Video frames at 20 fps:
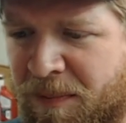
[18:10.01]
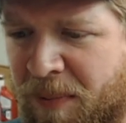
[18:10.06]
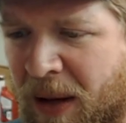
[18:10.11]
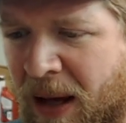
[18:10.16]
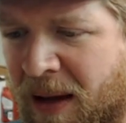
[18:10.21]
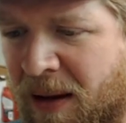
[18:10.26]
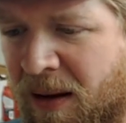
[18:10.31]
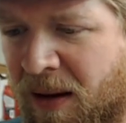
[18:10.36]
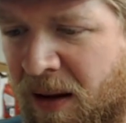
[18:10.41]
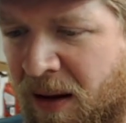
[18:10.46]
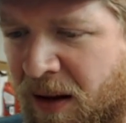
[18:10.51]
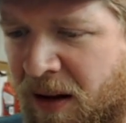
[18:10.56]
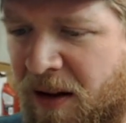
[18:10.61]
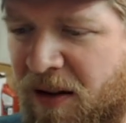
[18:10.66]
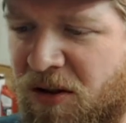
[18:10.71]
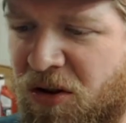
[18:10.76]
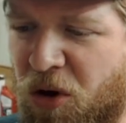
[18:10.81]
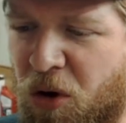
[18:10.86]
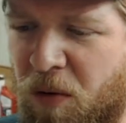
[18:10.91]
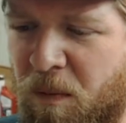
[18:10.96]
But
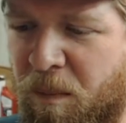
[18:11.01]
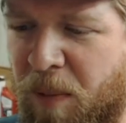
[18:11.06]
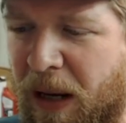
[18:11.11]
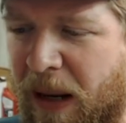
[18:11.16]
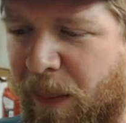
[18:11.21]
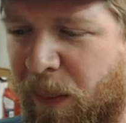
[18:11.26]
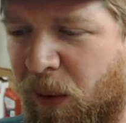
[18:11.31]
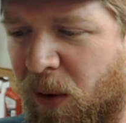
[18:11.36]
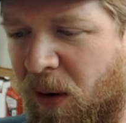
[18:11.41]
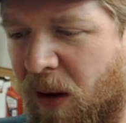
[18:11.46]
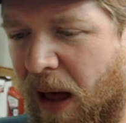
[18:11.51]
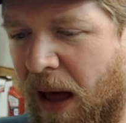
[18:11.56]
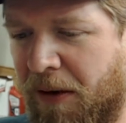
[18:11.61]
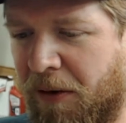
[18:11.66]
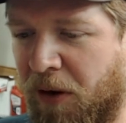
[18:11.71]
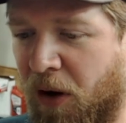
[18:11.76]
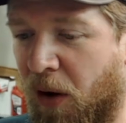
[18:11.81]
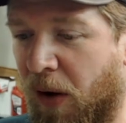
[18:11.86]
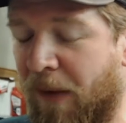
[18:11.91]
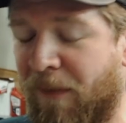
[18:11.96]
certain people, I
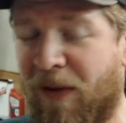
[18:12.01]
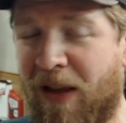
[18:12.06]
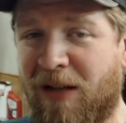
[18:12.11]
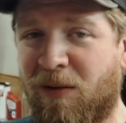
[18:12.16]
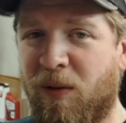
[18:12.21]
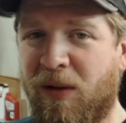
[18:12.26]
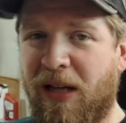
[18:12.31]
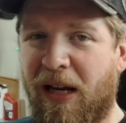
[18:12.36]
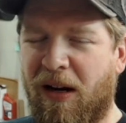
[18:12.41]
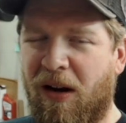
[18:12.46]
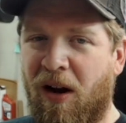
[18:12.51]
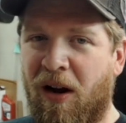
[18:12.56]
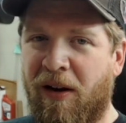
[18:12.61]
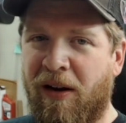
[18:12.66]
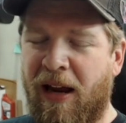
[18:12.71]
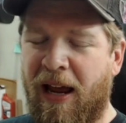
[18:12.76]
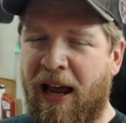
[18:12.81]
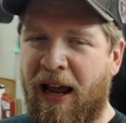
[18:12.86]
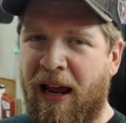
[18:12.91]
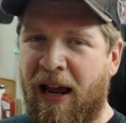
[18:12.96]
don't know, if this was like
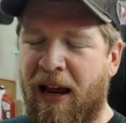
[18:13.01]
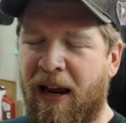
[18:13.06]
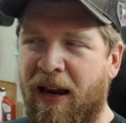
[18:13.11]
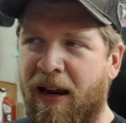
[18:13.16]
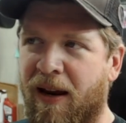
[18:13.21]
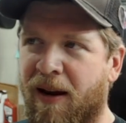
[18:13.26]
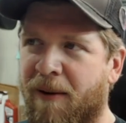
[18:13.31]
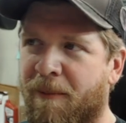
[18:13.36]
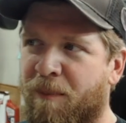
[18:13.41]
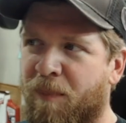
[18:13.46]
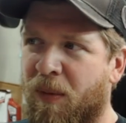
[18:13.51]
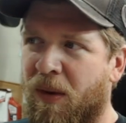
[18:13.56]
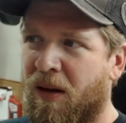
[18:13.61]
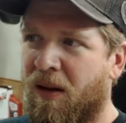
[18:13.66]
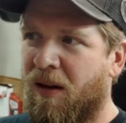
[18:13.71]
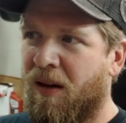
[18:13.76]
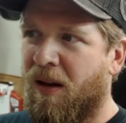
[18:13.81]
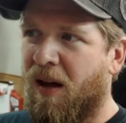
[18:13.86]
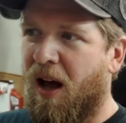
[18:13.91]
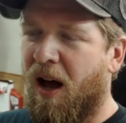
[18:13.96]
on a
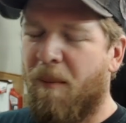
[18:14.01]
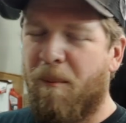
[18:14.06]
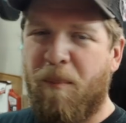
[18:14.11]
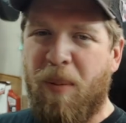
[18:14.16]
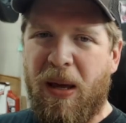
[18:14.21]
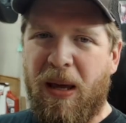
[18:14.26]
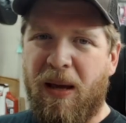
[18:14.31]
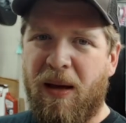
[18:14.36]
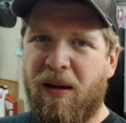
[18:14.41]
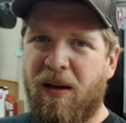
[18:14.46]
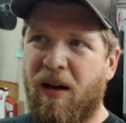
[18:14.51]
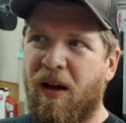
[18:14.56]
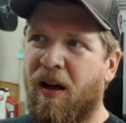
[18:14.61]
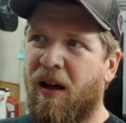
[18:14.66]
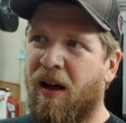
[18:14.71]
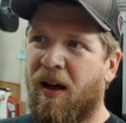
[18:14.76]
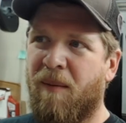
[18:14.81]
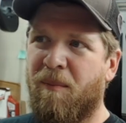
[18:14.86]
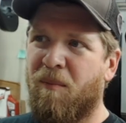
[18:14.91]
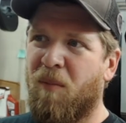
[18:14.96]
a big
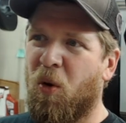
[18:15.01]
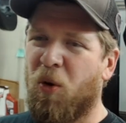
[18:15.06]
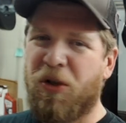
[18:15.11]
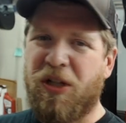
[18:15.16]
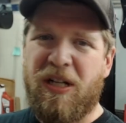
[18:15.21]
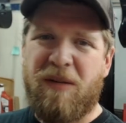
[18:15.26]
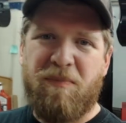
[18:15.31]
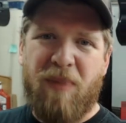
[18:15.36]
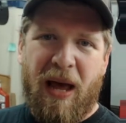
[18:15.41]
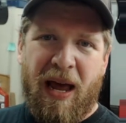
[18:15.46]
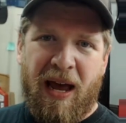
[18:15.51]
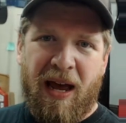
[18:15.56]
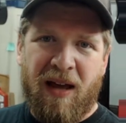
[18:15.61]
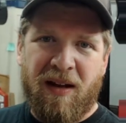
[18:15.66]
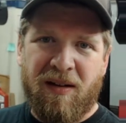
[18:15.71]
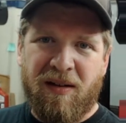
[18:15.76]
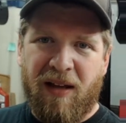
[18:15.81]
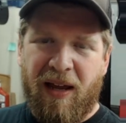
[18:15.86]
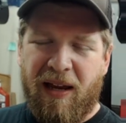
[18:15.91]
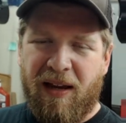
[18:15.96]
uh,
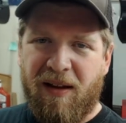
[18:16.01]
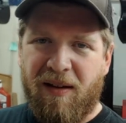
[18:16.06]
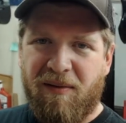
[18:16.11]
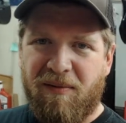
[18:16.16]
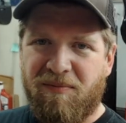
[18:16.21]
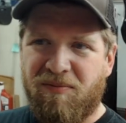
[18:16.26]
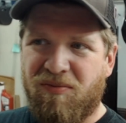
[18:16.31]
multi-band, like